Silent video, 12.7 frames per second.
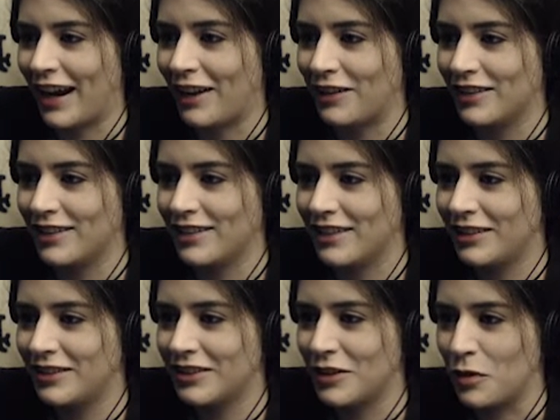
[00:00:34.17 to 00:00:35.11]
out
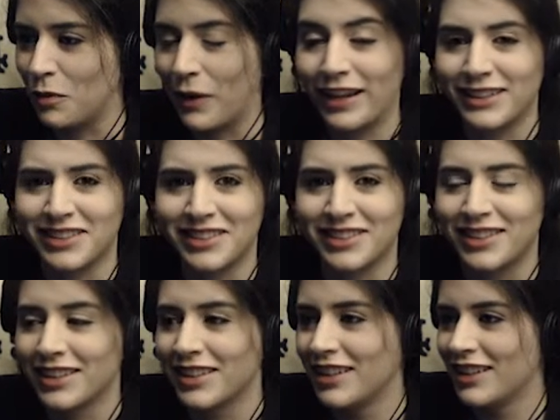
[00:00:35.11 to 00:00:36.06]
into the
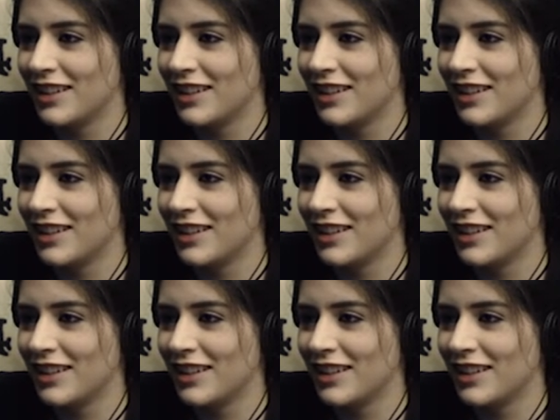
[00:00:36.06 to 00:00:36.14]
wastes.